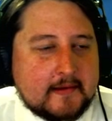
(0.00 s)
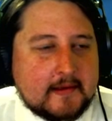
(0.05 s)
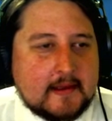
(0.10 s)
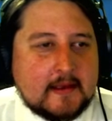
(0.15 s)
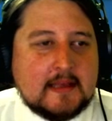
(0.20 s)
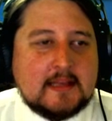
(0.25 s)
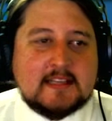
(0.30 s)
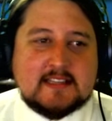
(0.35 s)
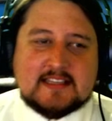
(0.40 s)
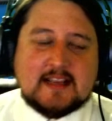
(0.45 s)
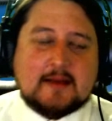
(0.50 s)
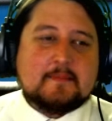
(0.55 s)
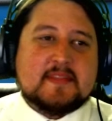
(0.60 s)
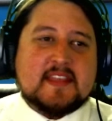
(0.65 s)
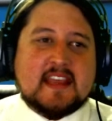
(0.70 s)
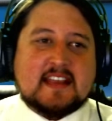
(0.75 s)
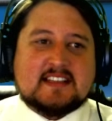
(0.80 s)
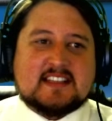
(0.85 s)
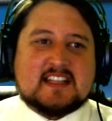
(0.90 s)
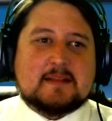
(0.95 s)
Some
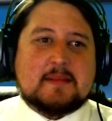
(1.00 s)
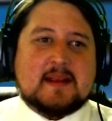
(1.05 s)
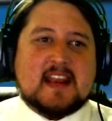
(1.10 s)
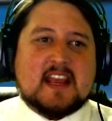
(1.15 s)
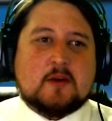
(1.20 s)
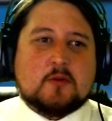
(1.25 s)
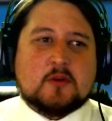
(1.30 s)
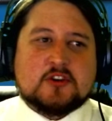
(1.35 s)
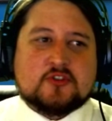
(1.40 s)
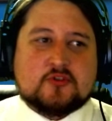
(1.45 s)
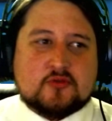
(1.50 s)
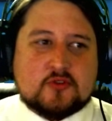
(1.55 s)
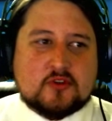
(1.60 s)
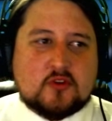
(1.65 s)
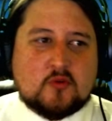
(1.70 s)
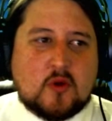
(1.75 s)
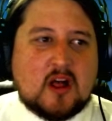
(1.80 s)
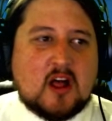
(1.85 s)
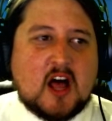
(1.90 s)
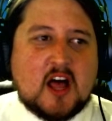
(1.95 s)
things in the media were true,
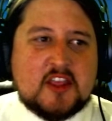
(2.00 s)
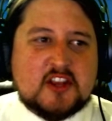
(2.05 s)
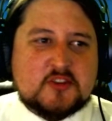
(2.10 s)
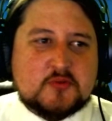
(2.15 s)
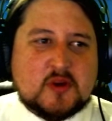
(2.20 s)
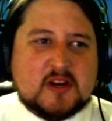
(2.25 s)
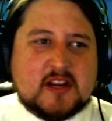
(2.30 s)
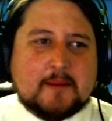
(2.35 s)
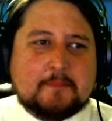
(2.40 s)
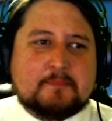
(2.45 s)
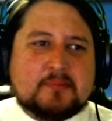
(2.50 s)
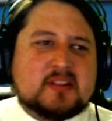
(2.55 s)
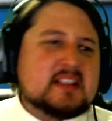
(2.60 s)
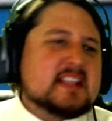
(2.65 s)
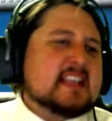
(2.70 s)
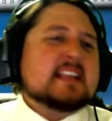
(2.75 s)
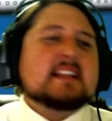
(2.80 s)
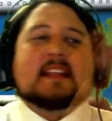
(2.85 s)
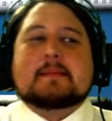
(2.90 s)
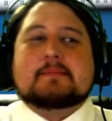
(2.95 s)
while others were
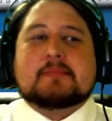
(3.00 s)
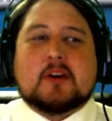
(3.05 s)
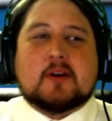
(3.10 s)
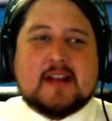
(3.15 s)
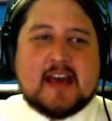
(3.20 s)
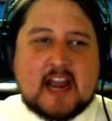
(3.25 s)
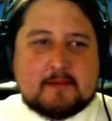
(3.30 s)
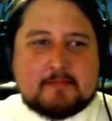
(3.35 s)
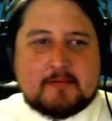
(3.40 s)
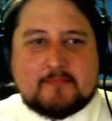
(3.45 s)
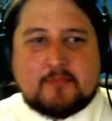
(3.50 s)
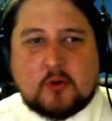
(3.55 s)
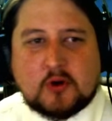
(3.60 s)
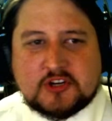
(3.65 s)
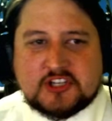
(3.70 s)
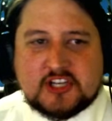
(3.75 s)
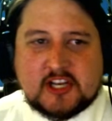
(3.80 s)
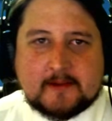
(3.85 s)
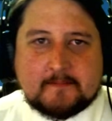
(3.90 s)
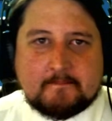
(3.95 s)
completely blown out of
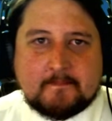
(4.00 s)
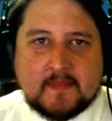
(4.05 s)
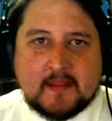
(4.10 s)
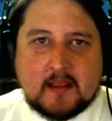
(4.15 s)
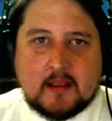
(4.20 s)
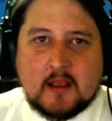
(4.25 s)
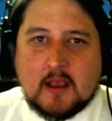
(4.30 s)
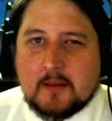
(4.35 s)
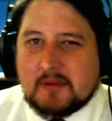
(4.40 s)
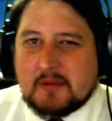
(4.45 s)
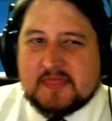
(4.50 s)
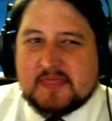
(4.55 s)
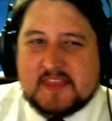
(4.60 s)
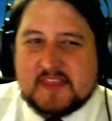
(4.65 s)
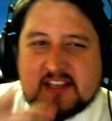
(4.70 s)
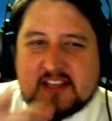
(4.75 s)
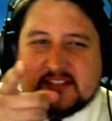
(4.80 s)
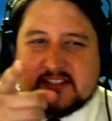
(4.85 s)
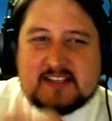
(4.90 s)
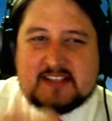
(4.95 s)
proportion. But
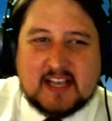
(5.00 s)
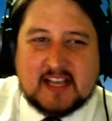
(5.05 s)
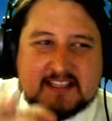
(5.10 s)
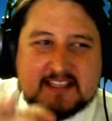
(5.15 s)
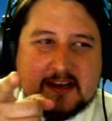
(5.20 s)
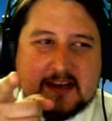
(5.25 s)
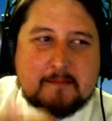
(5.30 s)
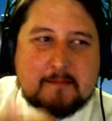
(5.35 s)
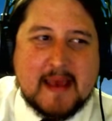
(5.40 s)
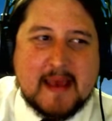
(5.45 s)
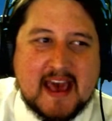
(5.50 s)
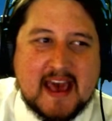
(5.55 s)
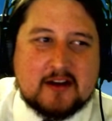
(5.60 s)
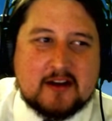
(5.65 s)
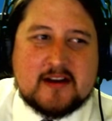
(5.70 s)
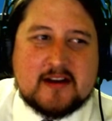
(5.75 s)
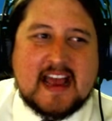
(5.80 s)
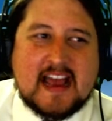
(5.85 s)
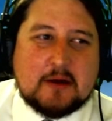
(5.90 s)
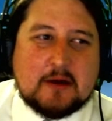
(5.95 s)
this doesn't matter
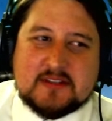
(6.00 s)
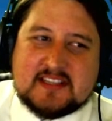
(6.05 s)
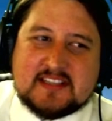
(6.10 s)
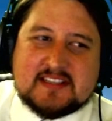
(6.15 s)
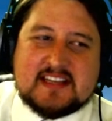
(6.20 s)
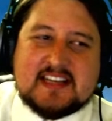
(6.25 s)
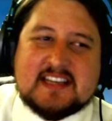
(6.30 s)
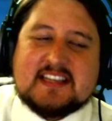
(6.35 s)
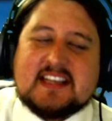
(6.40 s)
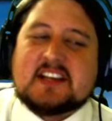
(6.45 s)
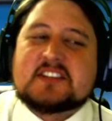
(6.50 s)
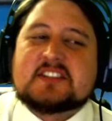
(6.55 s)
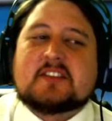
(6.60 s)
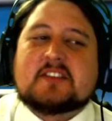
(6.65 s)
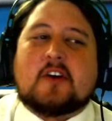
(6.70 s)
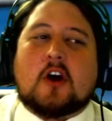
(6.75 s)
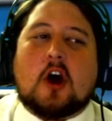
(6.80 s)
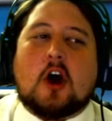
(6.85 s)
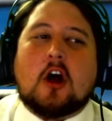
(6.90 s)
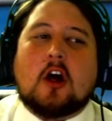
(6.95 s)
now, as the details
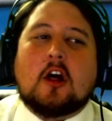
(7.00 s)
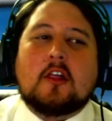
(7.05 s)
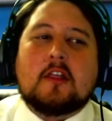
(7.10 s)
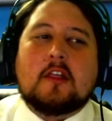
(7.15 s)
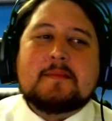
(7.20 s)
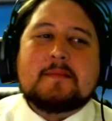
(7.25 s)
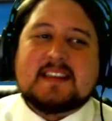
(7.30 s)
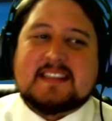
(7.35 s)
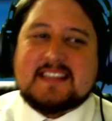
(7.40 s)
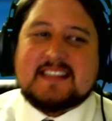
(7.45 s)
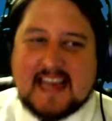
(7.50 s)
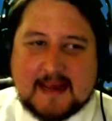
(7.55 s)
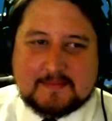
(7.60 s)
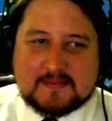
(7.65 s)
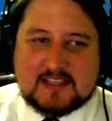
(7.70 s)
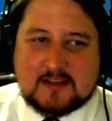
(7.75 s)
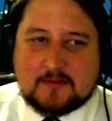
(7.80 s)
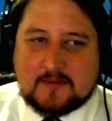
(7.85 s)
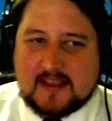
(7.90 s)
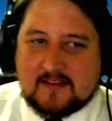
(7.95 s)
of all the
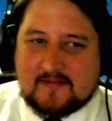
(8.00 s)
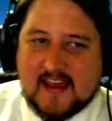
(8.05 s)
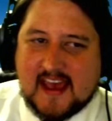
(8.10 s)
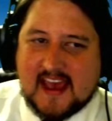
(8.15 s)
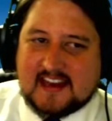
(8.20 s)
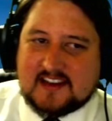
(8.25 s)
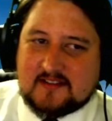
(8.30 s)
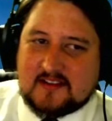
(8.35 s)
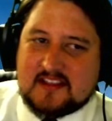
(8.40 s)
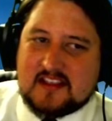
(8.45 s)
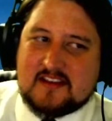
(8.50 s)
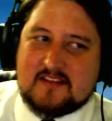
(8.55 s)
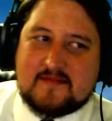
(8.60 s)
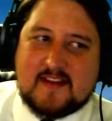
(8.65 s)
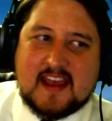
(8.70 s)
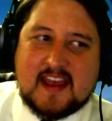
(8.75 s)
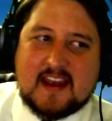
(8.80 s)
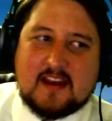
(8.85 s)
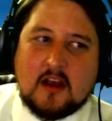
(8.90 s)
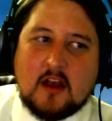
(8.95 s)
mishaps that we have had during the
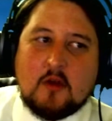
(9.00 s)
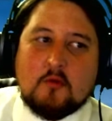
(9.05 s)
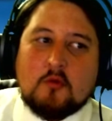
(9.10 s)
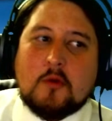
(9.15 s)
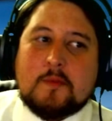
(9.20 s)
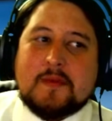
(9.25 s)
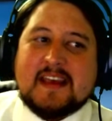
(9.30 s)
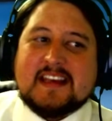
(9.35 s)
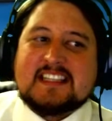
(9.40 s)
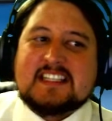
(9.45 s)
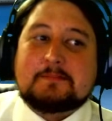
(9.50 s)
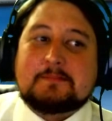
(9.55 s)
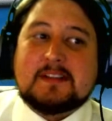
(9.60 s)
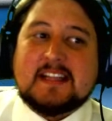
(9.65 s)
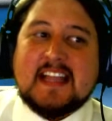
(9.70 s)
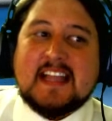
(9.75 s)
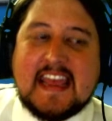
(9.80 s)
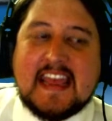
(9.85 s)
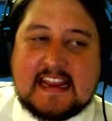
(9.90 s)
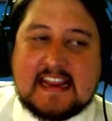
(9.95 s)
event will be
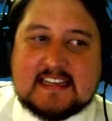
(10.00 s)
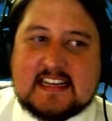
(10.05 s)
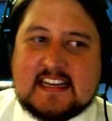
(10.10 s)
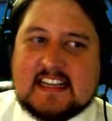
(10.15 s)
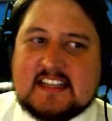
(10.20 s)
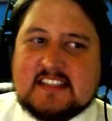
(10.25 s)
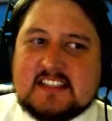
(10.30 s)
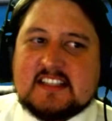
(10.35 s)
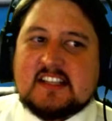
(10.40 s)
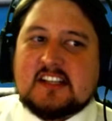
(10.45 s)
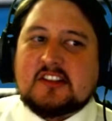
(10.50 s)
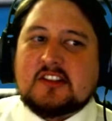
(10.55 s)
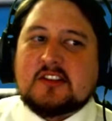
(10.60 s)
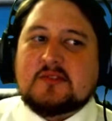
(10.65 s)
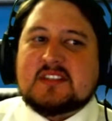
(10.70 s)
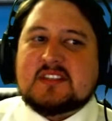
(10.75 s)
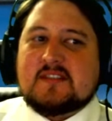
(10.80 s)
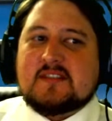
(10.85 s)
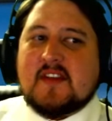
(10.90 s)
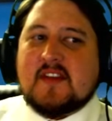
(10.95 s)
explained in an
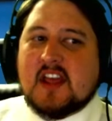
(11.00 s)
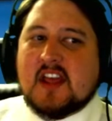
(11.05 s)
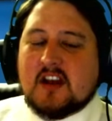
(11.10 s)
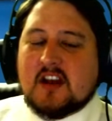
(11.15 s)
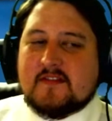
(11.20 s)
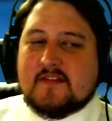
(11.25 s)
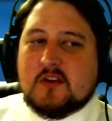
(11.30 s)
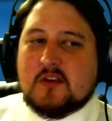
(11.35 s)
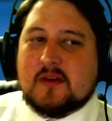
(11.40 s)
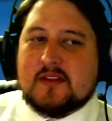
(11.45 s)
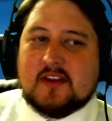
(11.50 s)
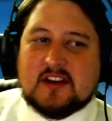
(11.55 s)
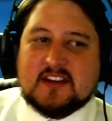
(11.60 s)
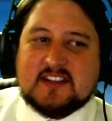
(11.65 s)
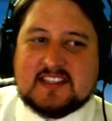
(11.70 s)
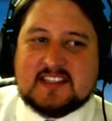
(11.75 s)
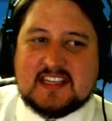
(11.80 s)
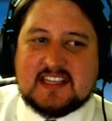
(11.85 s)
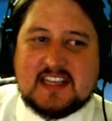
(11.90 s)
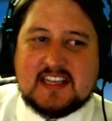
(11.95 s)
exclusive interview with our
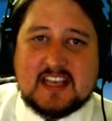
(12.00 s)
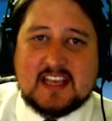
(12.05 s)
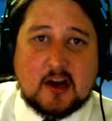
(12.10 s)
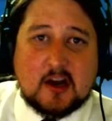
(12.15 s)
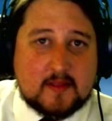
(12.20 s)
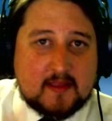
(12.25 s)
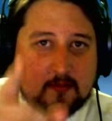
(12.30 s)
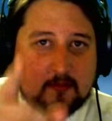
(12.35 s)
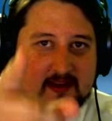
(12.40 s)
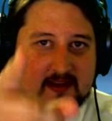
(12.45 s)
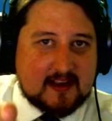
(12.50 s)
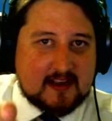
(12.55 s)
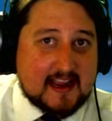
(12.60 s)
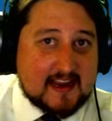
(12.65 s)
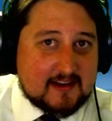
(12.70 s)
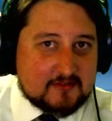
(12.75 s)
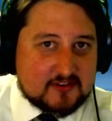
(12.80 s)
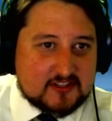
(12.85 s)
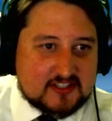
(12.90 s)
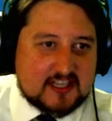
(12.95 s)
CEO that I
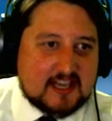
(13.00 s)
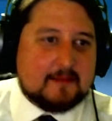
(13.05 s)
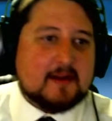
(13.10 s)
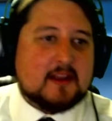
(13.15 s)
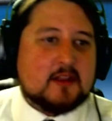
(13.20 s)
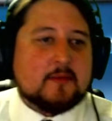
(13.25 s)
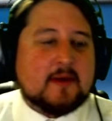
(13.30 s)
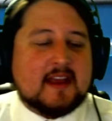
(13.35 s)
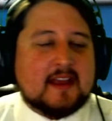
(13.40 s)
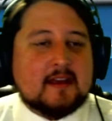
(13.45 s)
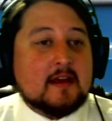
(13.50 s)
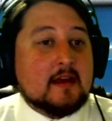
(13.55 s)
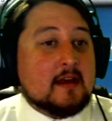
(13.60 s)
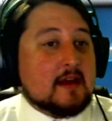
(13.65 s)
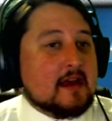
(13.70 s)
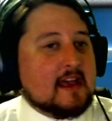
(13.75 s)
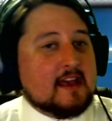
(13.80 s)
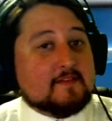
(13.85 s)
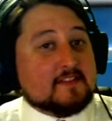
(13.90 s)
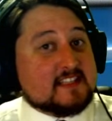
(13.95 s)
never saw, by the way.
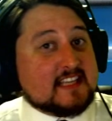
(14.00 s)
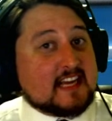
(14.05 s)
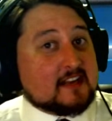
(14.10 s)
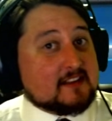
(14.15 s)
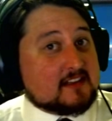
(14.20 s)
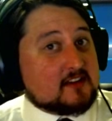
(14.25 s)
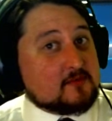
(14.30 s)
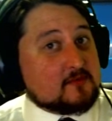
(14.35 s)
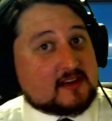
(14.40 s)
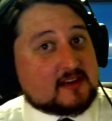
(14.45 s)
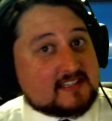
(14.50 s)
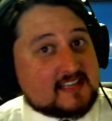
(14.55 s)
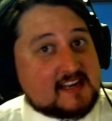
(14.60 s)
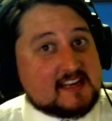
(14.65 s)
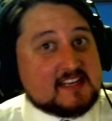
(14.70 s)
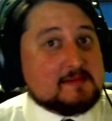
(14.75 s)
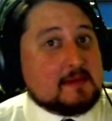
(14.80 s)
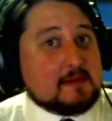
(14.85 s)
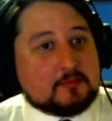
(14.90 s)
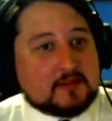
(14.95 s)
If it's out there and you want to send
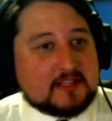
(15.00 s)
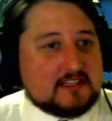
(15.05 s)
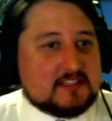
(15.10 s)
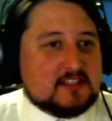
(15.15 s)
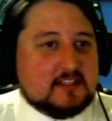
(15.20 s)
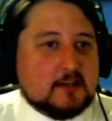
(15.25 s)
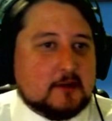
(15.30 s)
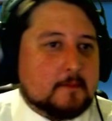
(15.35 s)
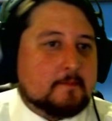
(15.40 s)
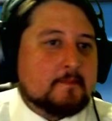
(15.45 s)
it to me, please do.